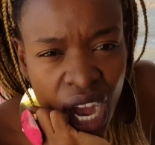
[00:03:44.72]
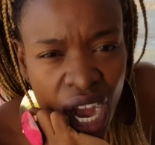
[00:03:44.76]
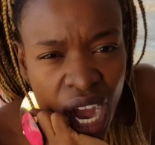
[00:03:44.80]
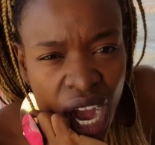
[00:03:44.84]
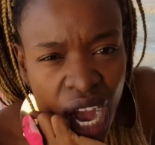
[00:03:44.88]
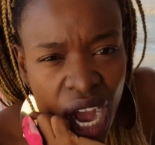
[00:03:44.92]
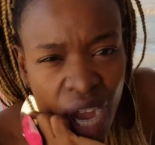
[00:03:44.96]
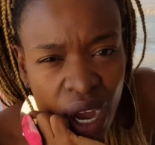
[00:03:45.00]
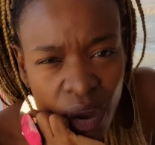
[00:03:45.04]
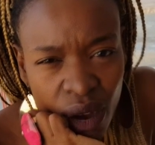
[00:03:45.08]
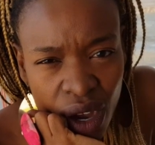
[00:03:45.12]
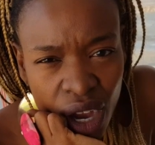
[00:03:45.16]

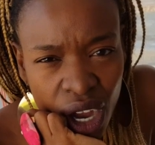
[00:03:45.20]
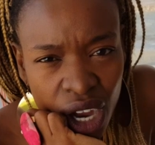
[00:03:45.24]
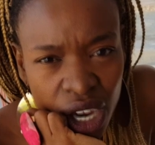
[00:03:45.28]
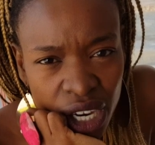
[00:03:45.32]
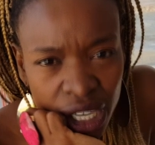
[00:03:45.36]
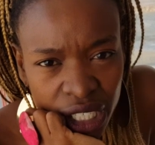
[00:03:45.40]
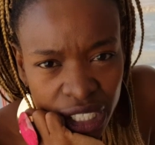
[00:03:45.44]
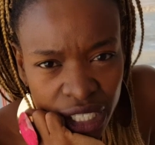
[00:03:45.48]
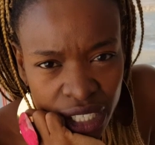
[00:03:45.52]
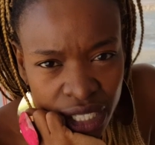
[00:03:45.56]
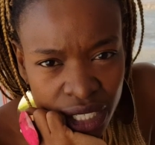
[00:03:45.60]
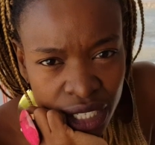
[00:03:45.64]
How
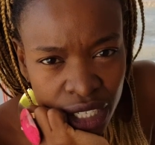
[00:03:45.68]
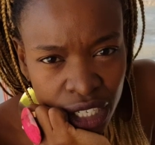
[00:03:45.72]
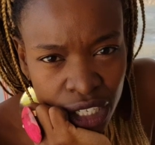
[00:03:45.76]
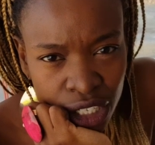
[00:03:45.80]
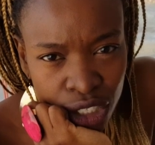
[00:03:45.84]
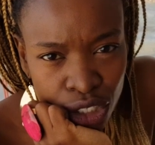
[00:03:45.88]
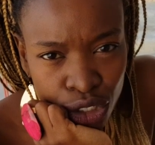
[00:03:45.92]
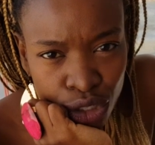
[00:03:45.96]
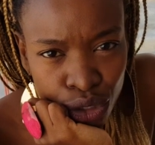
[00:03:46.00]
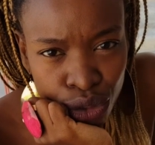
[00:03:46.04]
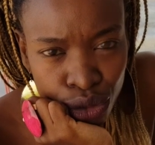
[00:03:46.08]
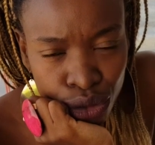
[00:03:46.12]
hard is
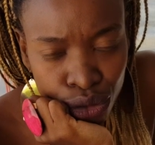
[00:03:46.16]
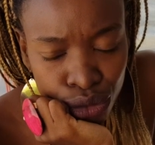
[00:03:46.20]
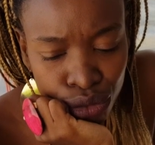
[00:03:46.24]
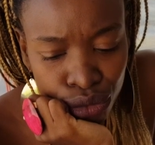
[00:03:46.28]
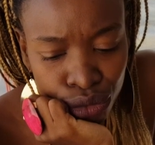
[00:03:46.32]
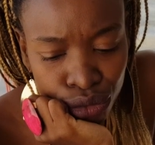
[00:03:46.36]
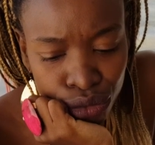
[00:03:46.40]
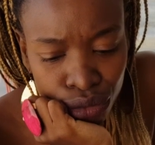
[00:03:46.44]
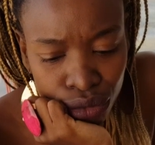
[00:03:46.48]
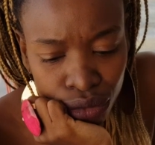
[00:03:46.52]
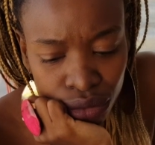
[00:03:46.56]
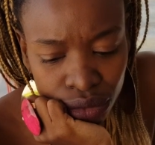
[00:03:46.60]
it
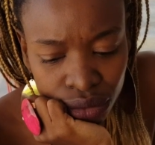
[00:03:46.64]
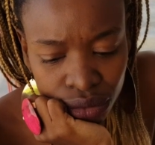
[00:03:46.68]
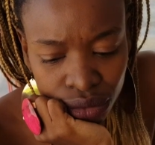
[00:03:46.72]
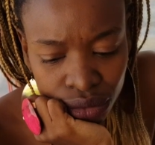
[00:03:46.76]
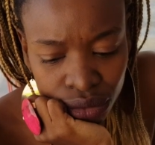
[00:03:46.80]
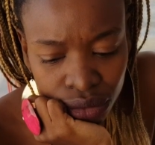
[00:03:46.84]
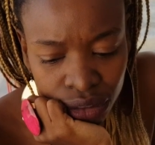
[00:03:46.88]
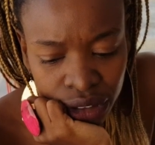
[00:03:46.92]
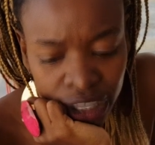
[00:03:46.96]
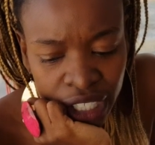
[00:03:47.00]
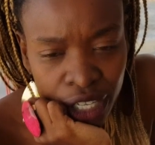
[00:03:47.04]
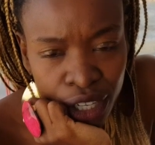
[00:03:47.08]
to
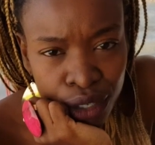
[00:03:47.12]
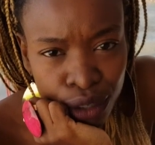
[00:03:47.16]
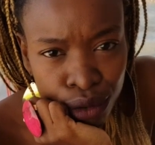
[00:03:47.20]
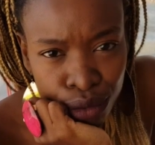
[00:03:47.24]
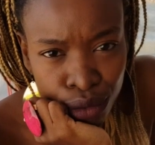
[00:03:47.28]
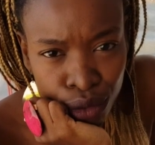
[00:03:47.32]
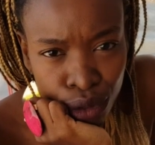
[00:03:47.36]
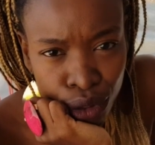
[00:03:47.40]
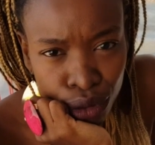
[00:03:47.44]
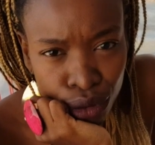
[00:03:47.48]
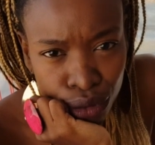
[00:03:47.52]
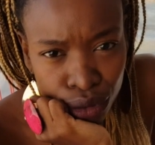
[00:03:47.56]
get a
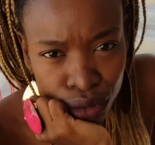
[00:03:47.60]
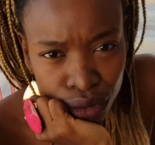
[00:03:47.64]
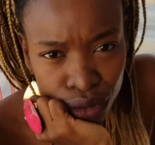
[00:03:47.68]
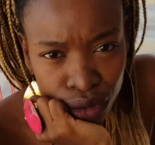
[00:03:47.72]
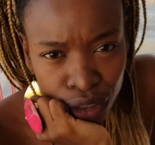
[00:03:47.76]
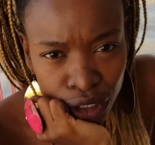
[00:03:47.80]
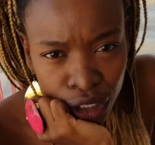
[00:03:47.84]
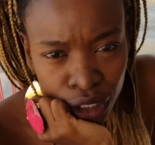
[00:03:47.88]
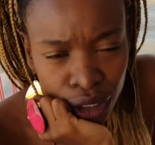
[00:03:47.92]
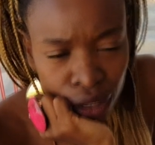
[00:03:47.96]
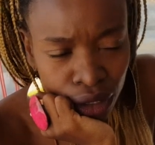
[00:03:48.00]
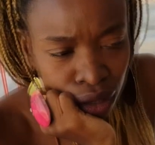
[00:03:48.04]
role
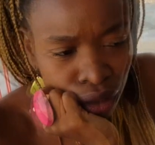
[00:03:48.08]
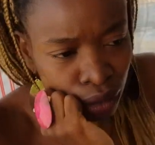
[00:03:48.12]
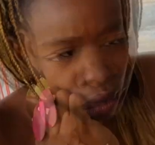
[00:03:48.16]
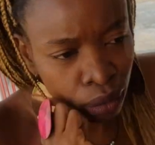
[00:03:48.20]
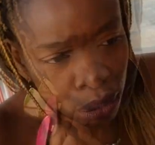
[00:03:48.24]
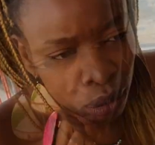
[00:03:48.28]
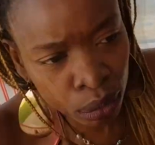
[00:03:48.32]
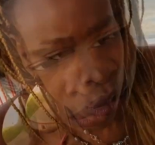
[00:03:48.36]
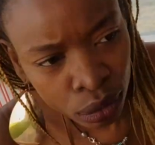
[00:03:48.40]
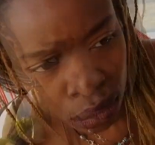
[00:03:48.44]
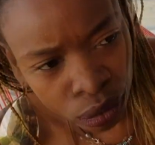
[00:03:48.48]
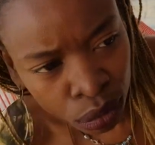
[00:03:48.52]
in a
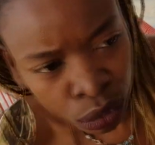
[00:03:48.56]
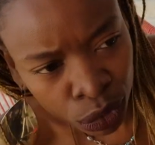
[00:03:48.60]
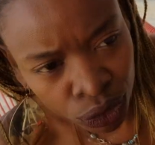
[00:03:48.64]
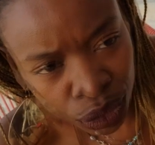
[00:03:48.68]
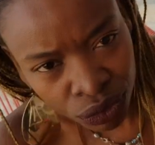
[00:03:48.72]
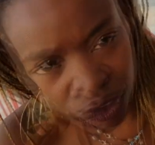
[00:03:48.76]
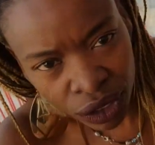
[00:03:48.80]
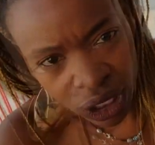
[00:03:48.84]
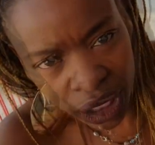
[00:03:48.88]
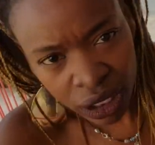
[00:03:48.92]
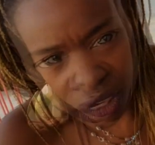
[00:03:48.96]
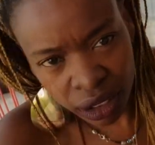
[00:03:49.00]

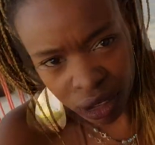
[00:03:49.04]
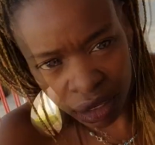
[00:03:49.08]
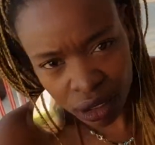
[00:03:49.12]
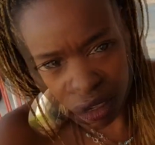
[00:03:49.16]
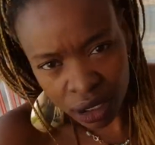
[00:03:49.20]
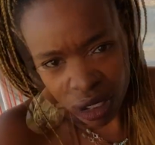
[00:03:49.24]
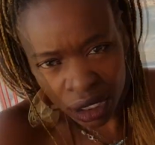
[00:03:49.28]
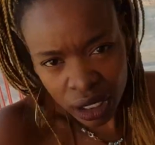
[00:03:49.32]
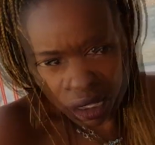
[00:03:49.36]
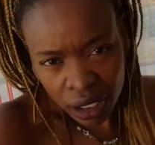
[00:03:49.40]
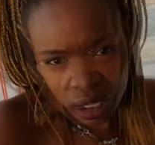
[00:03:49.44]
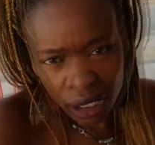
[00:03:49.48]
movie,
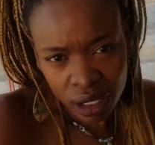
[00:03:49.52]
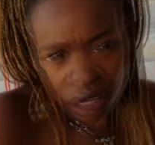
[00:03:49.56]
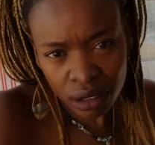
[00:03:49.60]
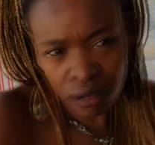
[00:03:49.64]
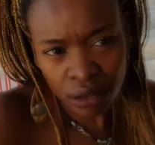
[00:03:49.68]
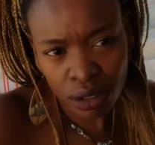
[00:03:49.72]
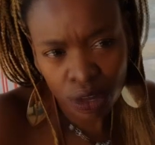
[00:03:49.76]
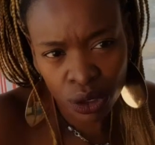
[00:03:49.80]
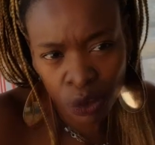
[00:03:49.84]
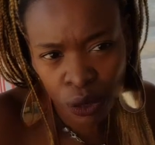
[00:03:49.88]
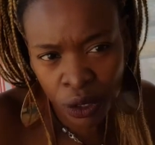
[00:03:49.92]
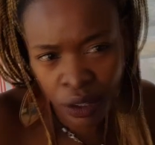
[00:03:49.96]
in a
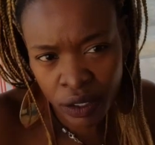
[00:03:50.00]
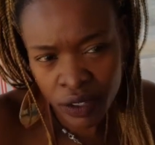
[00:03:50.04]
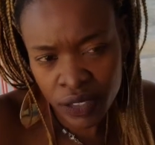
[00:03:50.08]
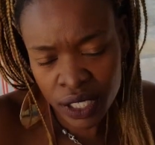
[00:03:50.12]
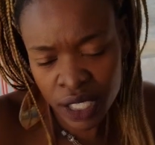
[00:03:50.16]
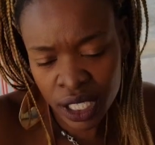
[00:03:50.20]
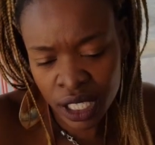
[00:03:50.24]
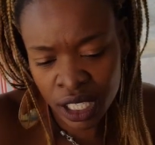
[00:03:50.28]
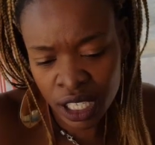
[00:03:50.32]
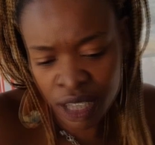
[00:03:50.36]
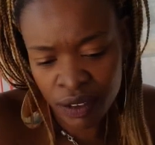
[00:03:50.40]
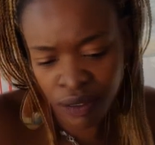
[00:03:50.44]
sort of
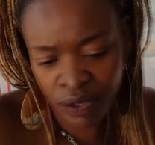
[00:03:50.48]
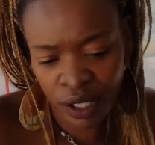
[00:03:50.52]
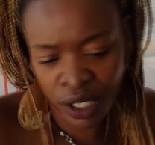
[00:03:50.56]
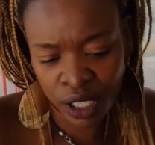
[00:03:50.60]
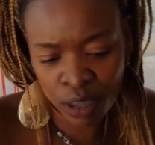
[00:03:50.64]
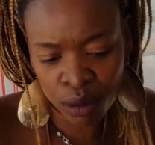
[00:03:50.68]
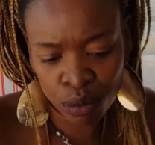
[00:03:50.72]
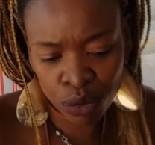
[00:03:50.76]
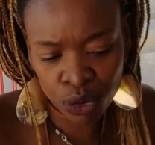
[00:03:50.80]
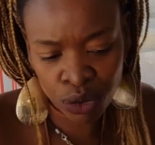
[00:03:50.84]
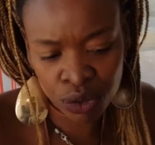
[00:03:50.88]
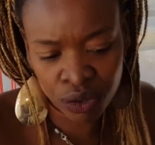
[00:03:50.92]

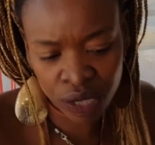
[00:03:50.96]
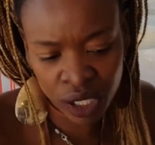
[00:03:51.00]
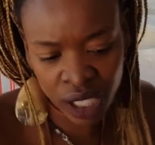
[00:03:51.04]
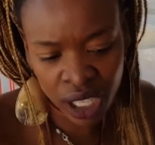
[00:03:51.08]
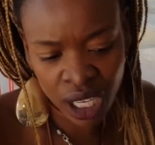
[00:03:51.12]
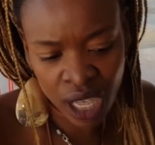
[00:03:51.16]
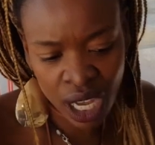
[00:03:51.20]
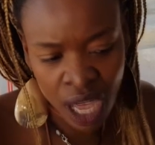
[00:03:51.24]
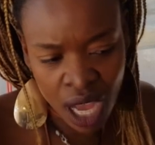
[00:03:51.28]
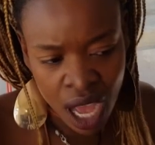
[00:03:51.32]
significant movie?